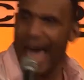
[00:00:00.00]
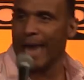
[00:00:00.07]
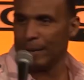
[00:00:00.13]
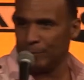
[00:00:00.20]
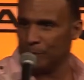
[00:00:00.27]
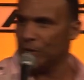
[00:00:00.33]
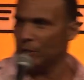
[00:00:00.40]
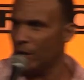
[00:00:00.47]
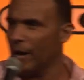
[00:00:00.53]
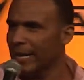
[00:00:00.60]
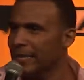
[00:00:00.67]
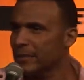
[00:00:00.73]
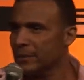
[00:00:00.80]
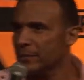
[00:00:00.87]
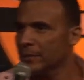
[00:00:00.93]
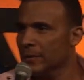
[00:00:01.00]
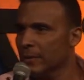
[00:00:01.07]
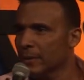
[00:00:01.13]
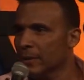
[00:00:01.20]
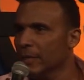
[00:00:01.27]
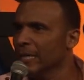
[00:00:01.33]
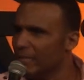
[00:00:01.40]
to Adam. Do you know this?
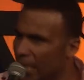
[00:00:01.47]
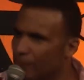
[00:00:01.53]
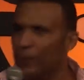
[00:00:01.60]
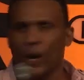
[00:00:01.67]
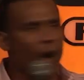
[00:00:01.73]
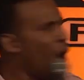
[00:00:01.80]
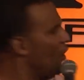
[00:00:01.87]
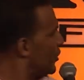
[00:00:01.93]
She put